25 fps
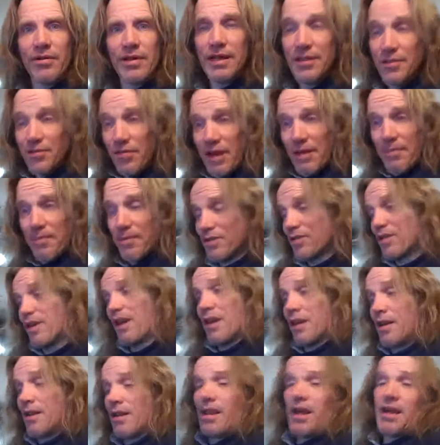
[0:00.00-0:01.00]
That's right, because you're
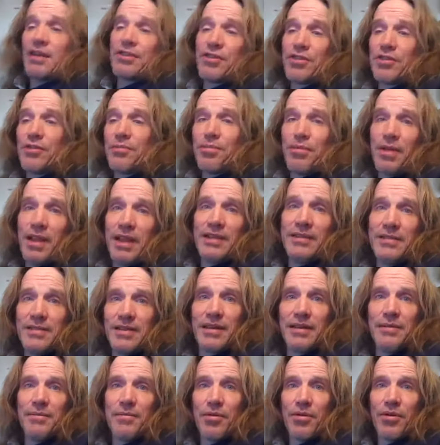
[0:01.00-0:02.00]
not in a logical place
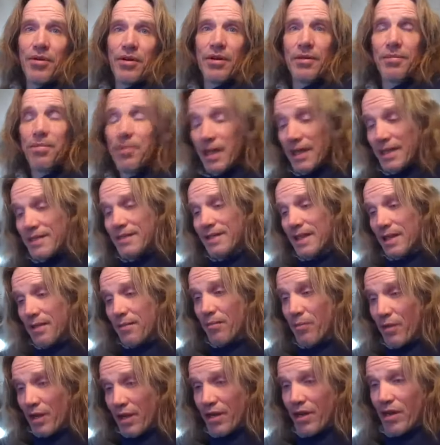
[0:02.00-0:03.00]
anymore, a place that
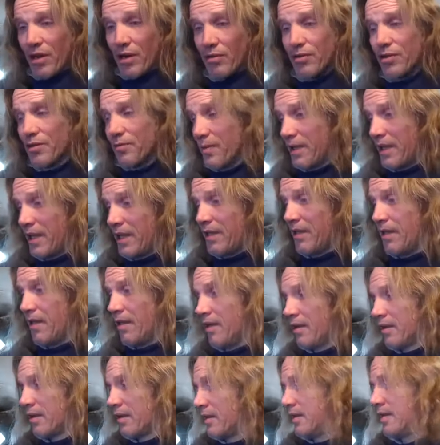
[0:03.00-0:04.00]
we know to be
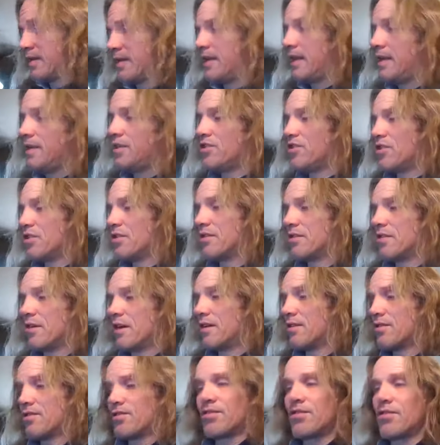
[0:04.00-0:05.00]
contingent
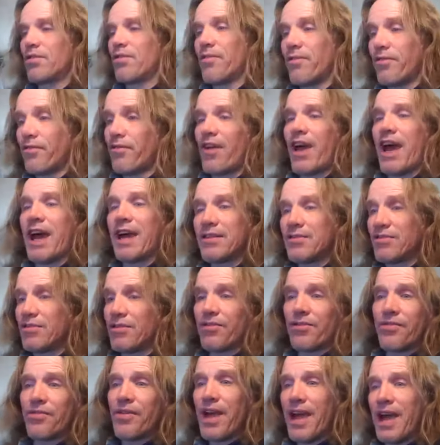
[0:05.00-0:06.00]
on certain facts or
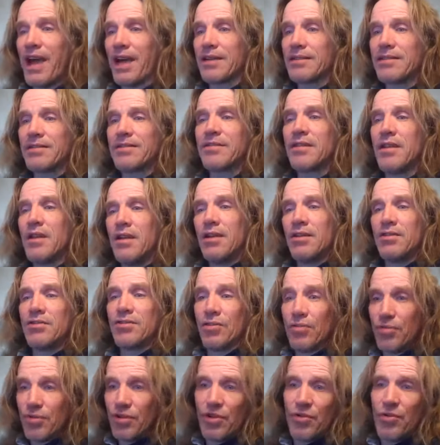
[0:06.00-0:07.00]
facts.
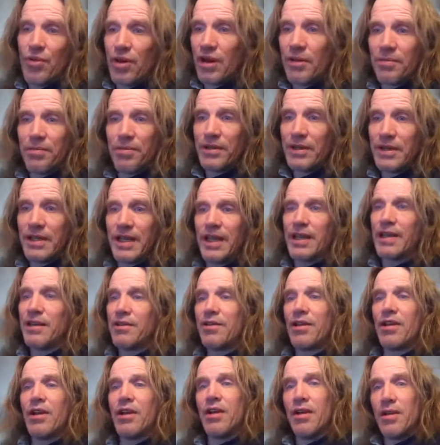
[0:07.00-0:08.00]
So you want to
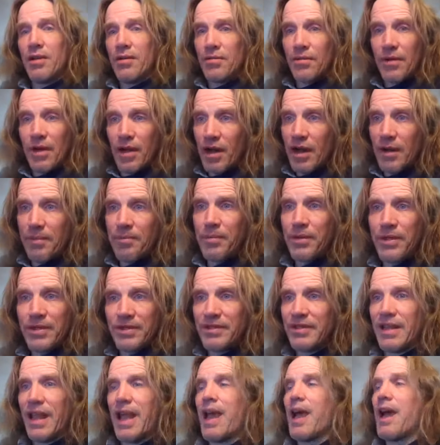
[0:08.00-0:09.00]
pretend up is
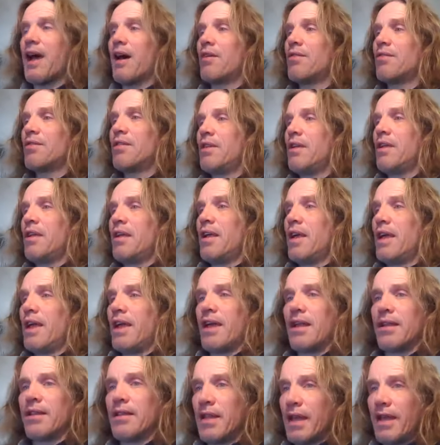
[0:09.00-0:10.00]
down
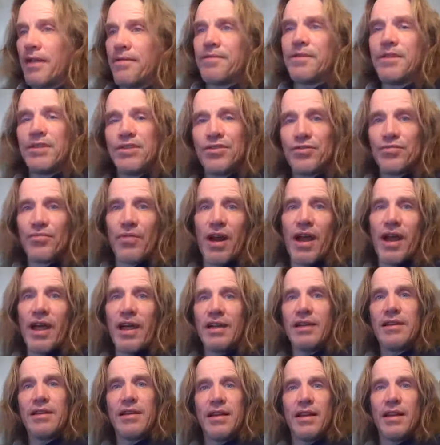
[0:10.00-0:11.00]
and left is
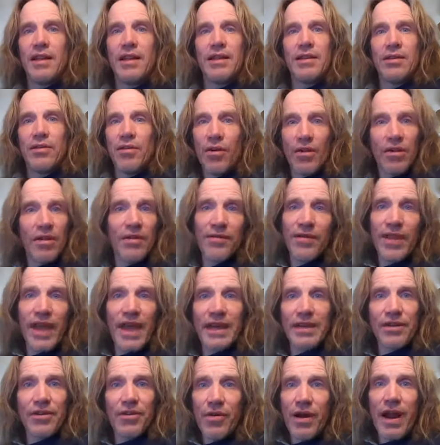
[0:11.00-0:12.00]
right and all of
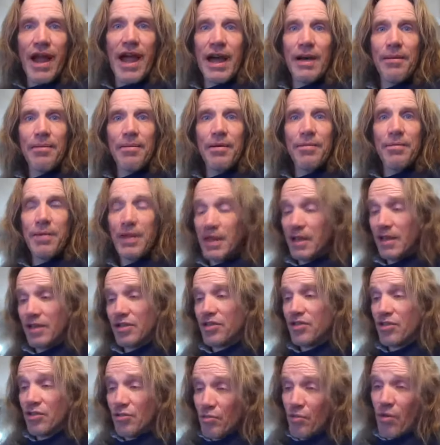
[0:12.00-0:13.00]
that crap
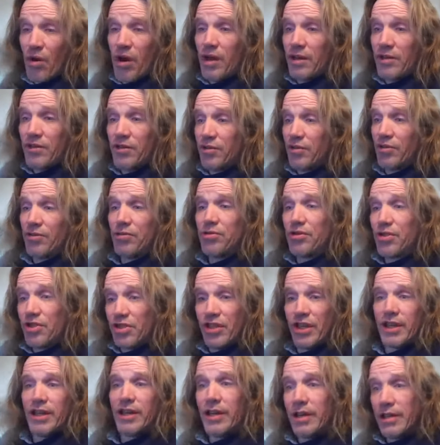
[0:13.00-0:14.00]
because you want to
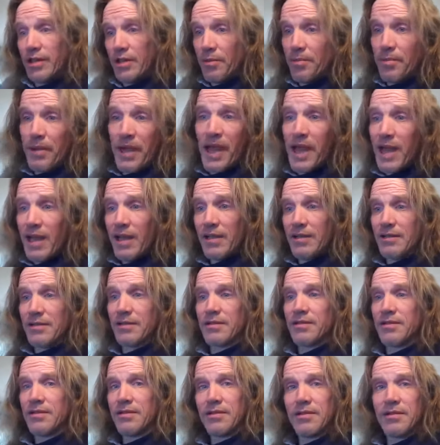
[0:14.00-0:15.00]
shit in your
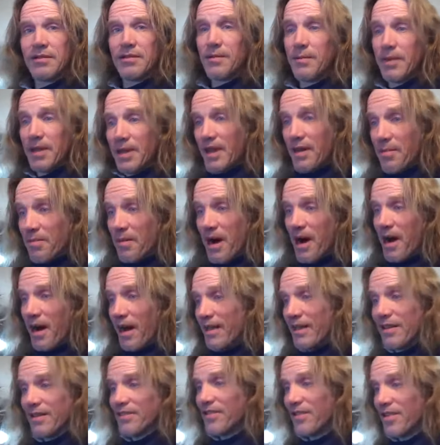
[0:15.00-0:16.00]
pants. I mean, come
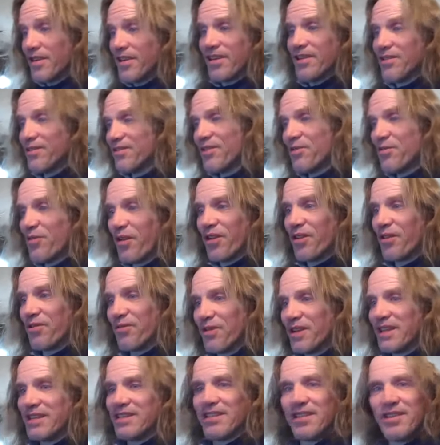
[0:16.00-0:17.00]
on, there's no, there's no other
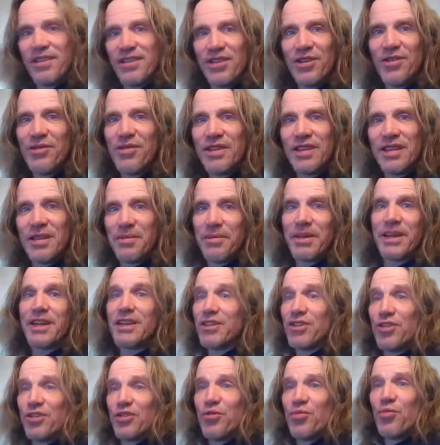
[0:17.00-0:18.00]
reason to do it than
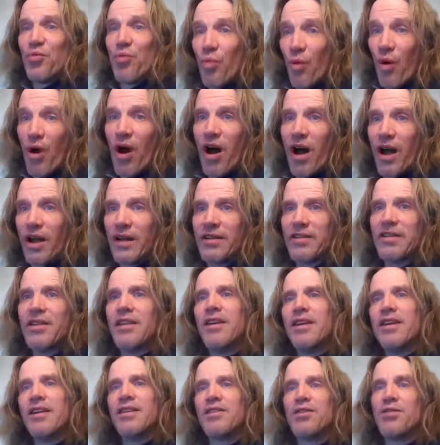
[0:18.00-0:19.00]
because you want
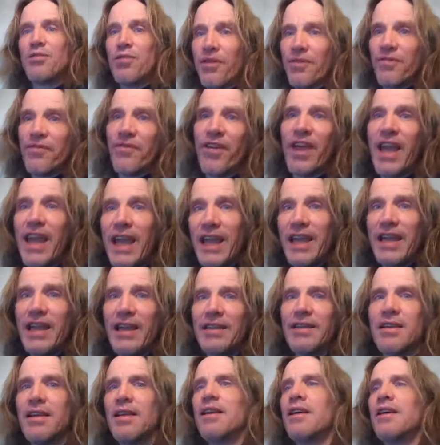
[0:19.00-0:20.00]
to
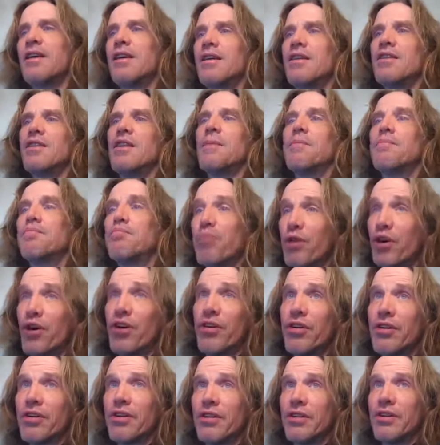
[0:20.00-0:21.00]
evade the
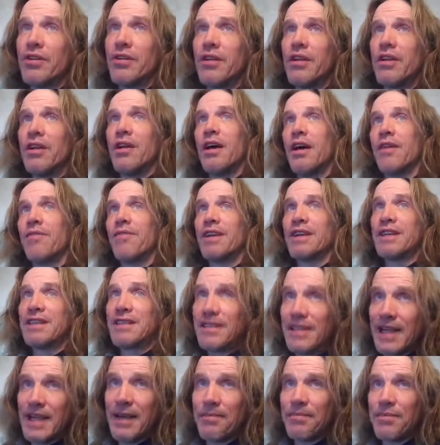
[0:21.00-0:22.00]
burden of
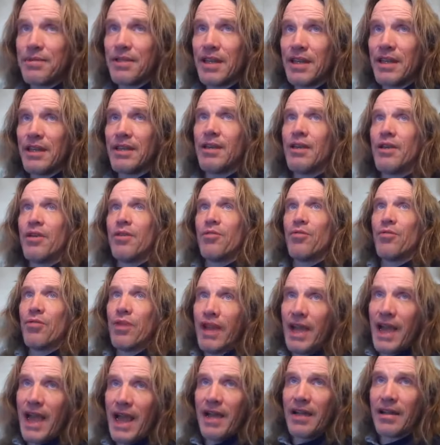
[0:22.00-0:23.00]
accepting
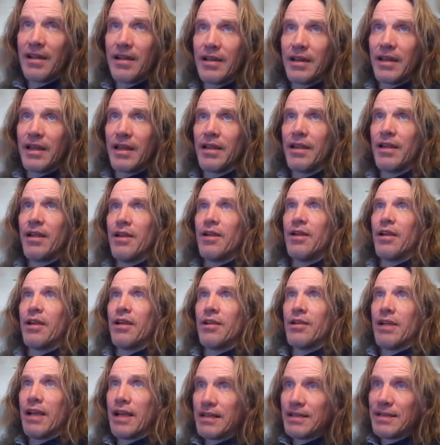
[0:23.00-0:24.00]
reality.
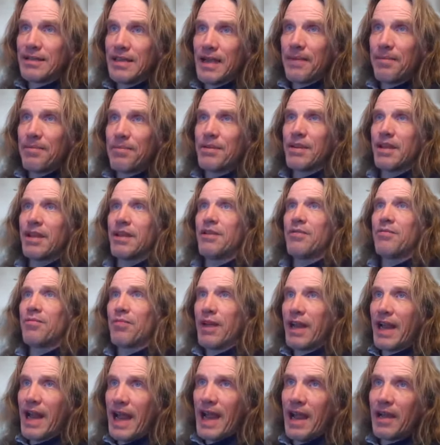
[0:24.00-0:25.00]
Accepting
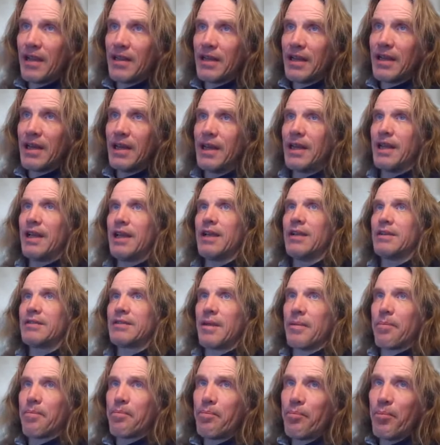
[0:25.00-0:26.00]
reality is
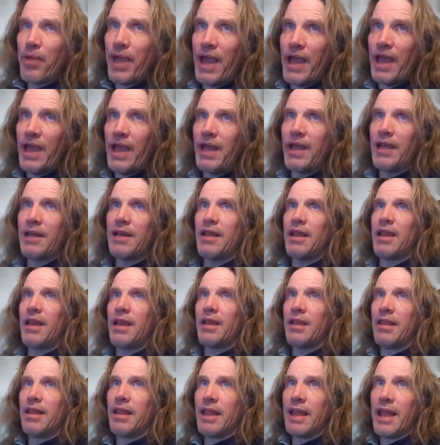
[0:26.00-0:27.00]
a pain
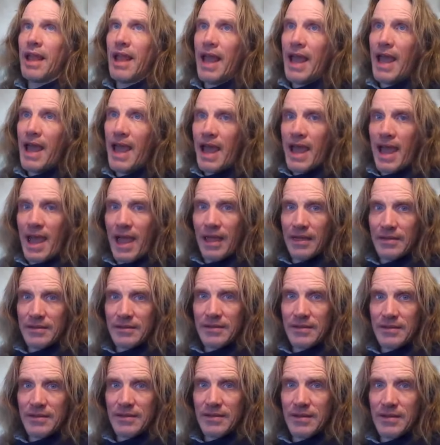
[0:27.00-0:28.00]
in the
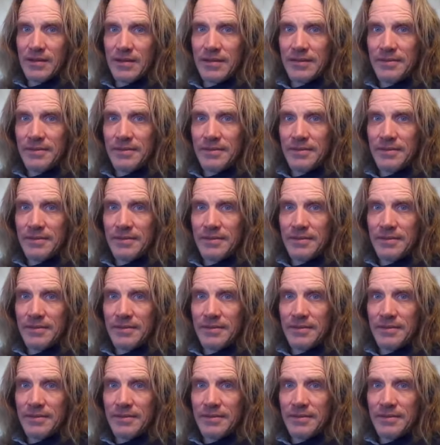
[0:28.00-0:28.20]
ass.